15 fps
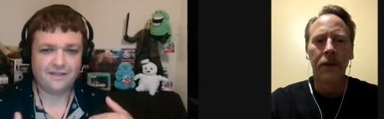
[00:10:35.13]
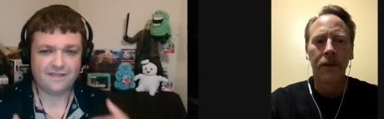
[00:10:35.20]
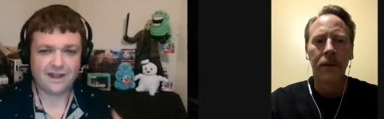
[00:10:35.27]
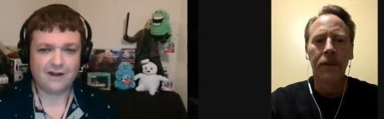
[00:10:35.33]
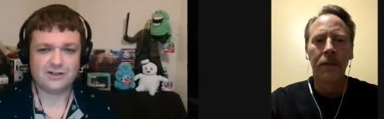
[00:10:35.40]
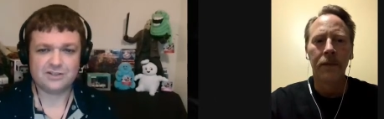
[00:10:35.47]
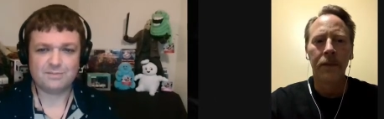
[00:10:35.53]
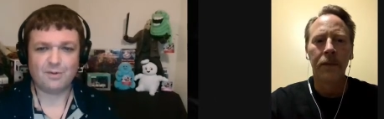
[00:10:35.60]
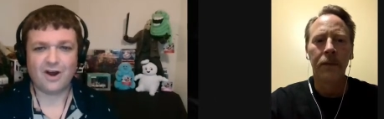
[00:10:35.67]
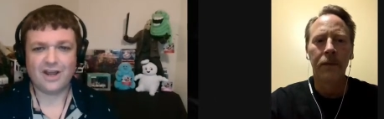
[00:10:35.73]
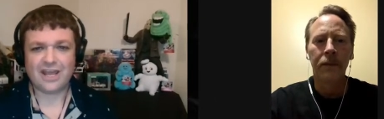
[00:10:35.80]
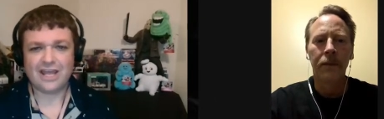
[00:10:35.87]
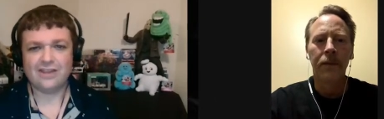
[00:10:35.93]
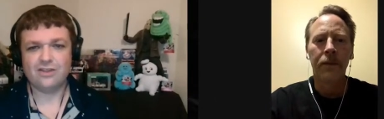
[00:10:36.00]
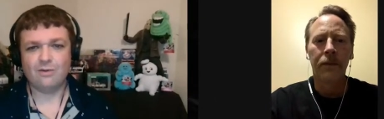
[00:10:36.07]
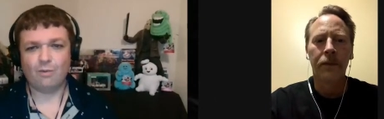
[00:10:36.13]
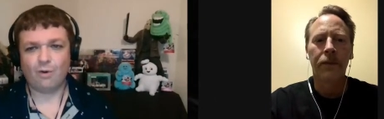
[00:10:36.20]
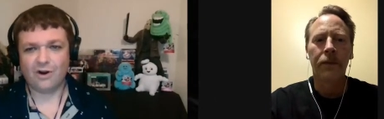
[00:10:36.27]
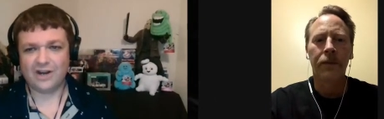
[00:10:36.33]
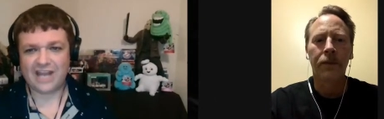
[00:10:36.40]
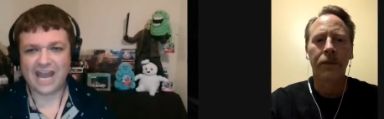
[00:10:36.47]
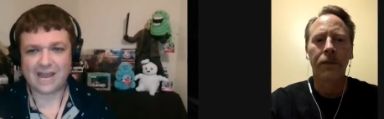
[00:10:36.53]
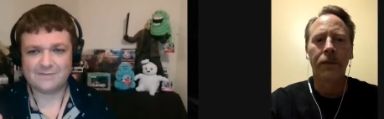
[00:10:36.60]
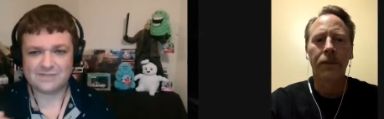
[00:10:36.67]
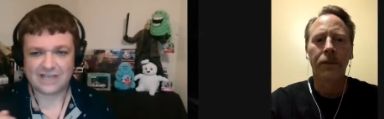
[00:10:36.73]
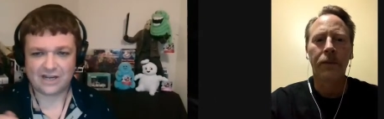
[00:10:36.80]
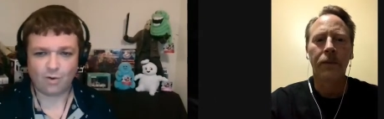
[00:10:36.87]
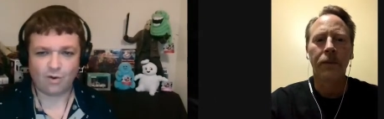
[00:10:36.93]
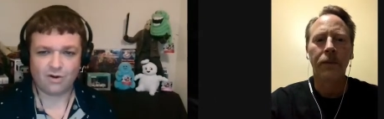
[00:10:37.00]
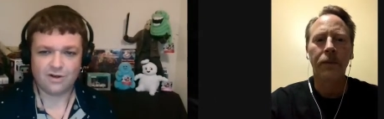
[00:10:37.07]
Speaker 1: their spot in the war games
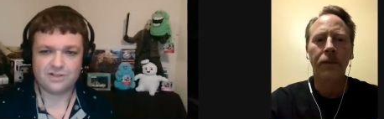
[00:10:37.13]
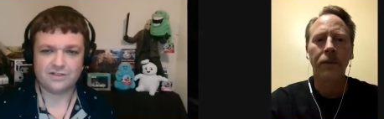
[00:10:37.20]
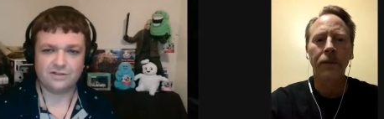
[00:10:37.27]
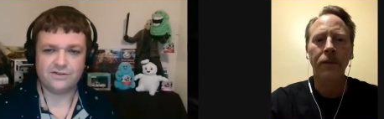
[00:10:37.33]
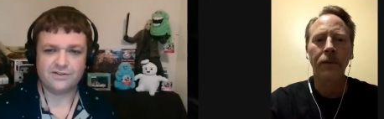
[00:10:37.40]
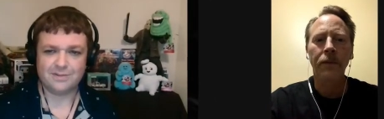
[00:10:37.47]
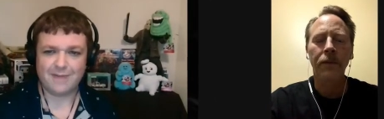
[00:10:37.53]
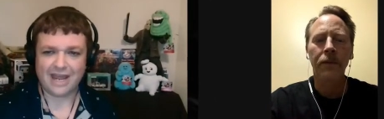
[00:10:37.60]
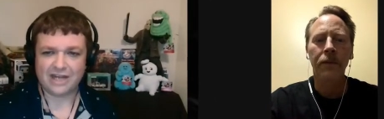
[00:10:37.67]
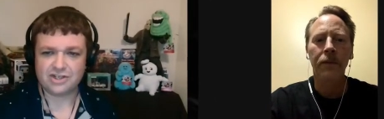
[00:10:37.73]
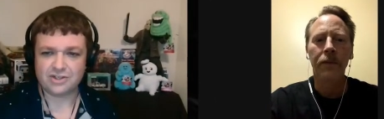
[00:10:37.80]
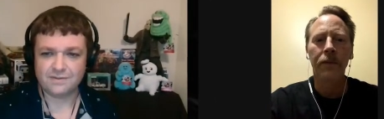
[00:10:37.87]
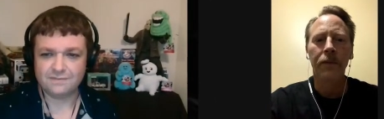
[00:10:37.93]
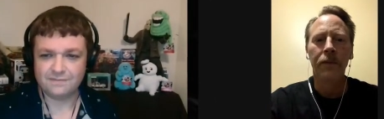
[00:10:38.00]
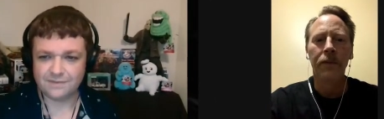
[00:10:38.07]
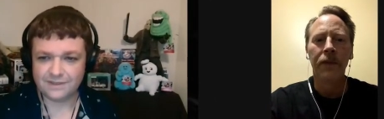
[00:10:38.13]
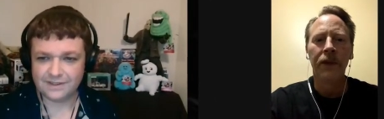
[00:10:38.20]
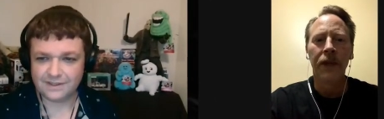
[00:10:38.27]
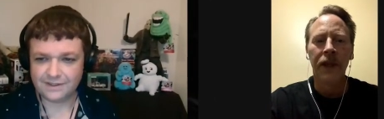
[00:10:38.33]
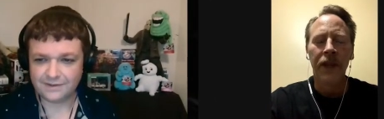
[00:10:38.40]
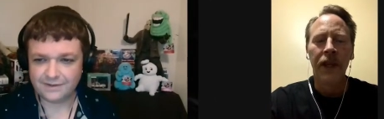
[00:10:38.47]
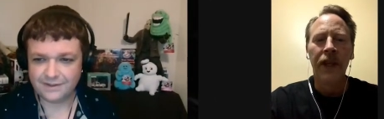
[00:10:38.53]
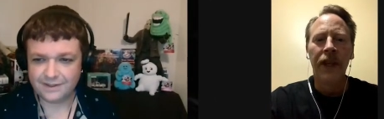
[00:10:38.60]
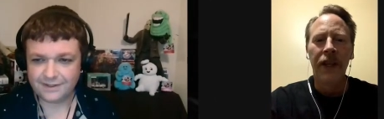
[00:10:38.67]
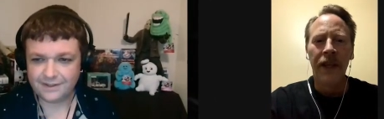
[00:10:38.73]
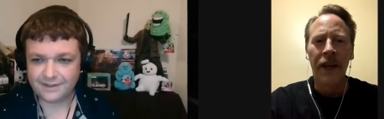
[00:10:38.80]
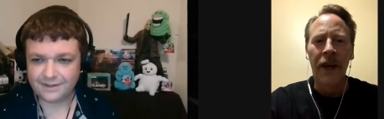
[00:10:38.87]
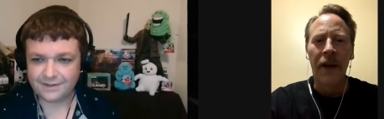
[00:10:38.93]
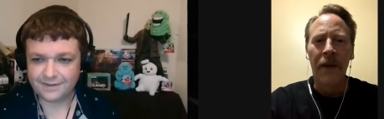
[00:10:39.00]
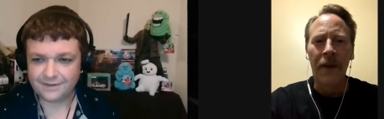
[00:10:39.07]
in order to lose the match.
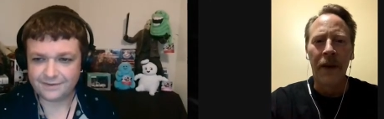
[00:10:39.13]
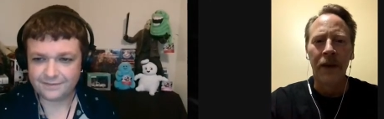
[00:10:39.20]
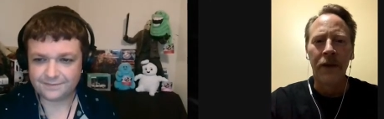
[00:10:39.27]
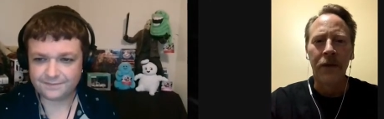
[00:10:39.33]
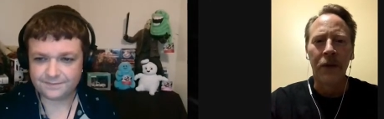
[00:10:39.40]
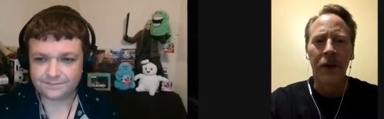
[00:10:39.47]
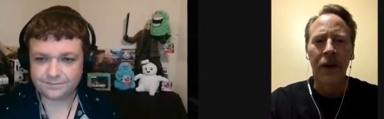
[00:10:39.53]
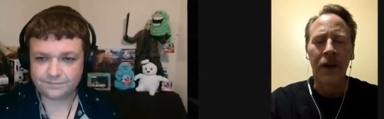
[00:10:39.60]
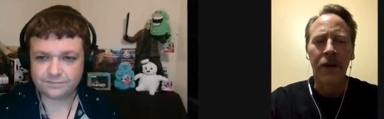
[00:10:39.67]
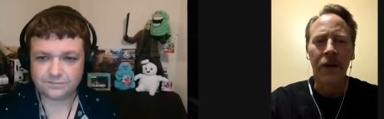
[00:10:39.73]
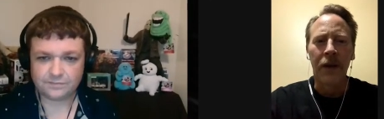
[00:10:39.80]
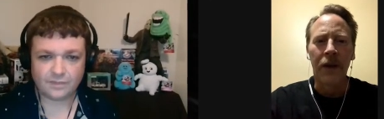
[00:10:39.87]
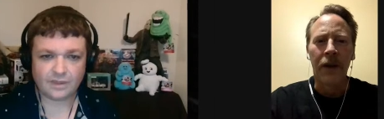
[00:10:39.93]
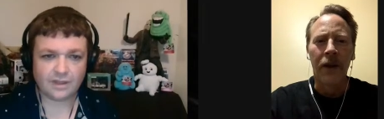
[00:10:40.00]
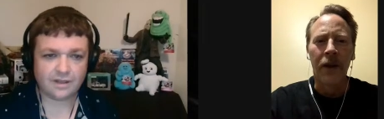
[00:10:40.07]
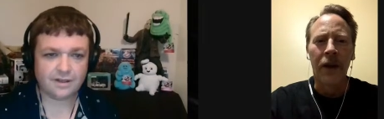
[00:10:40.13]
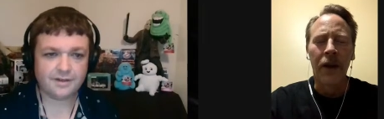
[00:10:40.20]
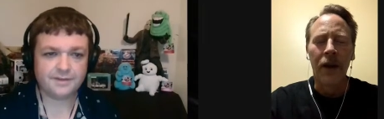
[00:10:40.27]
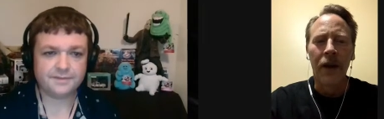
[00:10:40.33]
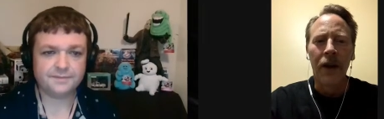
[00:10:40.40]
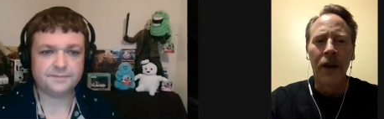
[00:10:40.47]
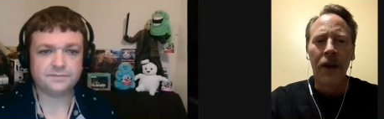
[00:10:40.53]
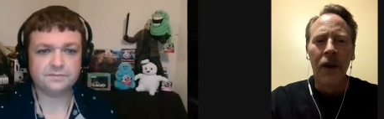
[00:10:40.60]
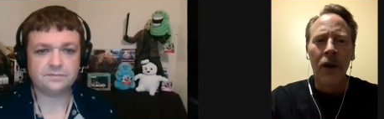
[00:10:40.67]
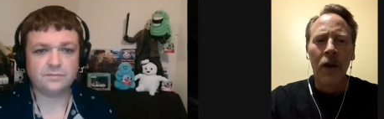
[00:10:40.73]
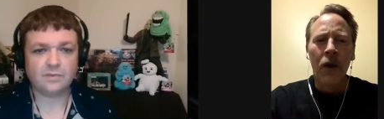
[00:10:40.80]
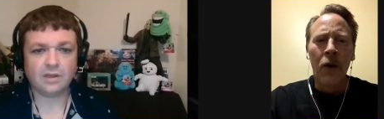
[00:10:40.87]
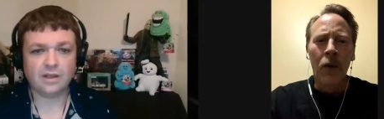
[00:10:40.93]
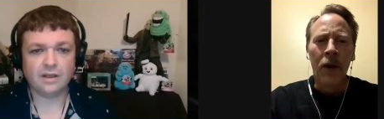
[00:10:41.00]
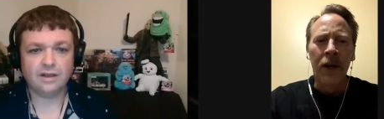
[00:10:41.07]
Speaker 2: Yeah, that's right. And uh,
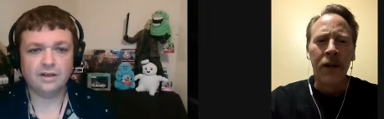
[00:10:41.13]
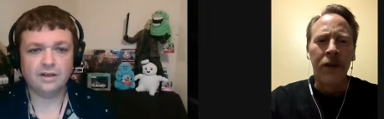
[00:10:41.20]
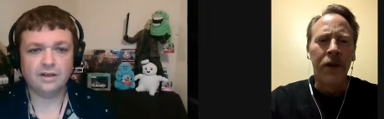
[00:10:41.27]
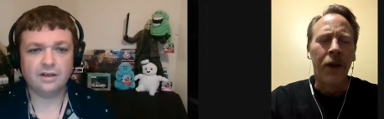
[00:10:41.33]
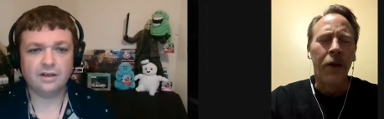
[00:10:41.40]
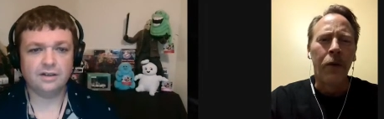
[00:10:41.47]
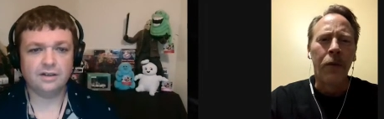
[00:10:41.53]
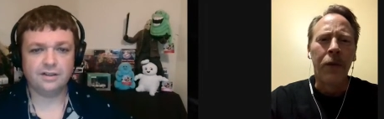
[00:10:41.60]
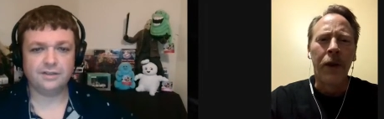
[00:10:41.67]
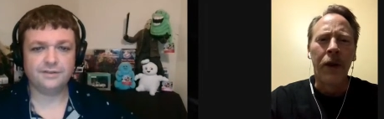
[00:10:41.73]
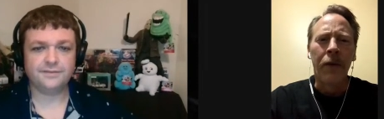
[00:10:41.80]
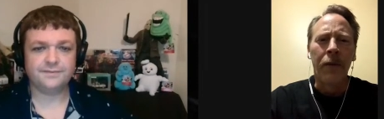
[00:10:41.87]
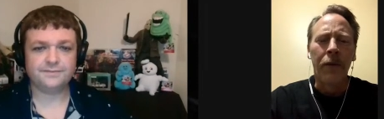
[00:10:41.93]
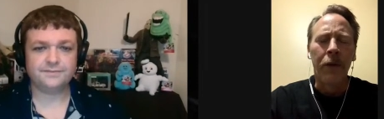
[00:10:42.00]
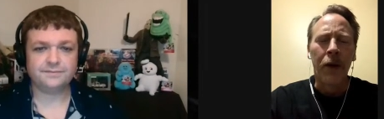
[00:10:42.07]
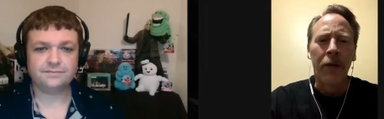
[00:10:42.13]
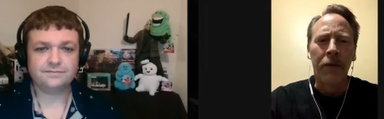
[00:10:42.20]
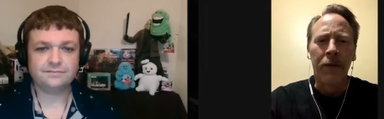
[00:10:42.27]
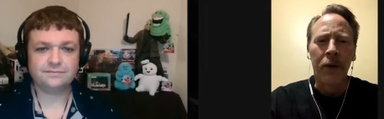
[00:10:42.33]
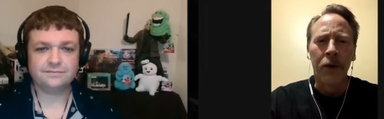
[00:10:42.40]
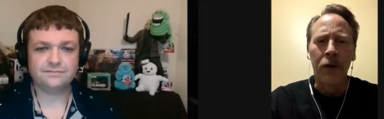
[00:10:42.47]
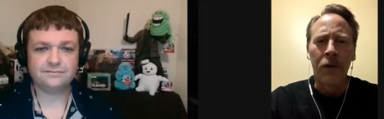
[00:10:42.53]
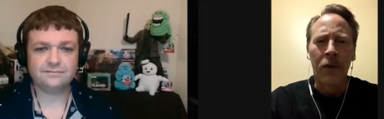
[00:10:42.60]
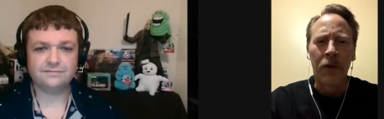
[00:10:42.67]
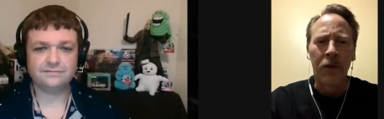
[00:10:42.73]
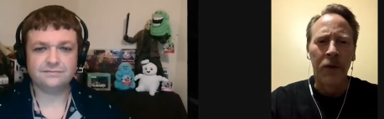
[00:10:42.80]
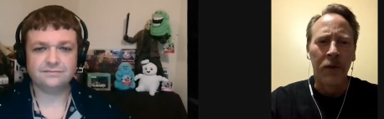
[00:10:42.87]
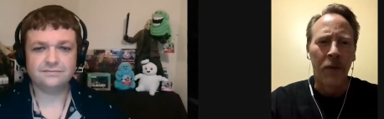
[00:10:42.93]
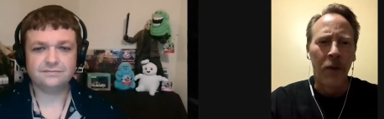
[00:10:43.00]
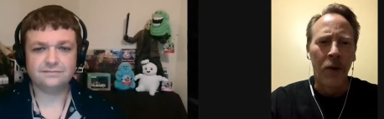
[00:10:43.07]
when I said it, the the first one
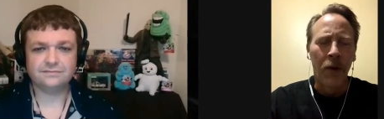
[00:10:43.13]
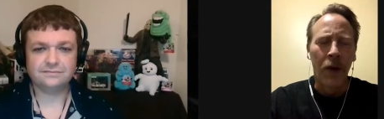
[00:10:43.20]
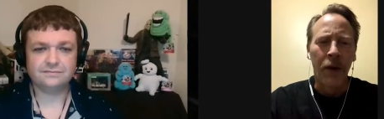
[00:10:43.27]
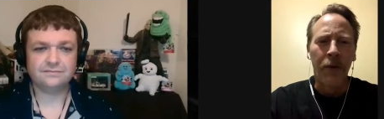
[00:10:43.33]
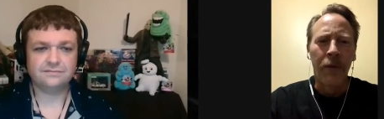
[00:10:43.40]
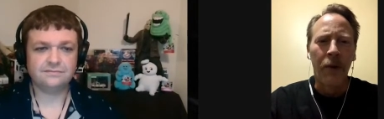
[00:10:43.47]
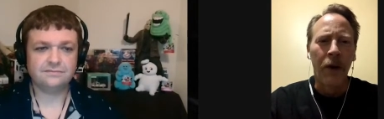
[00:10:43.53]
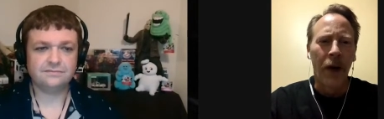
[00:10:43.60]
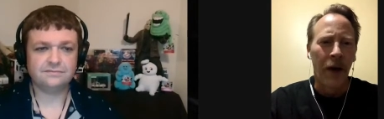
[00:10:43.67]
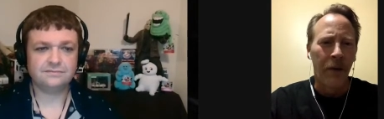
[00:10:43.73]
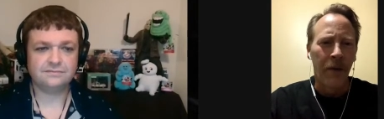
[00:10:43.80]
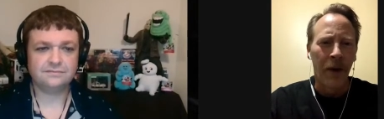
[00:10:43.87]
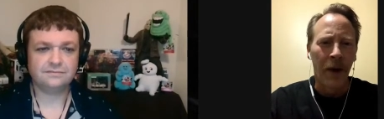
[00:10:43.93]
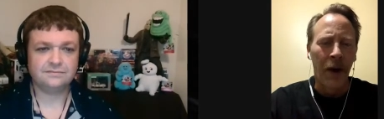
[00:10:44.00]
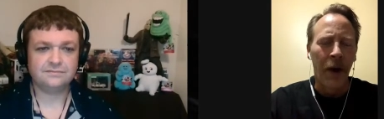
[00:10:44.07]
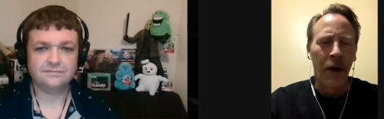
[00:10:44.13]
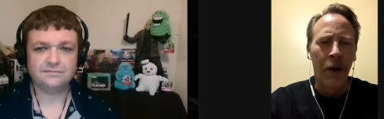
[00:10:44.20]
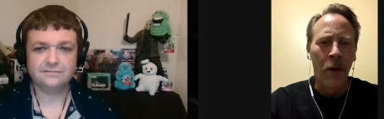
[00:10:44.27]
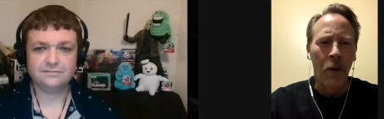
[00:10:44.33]
was four on four, I forgot it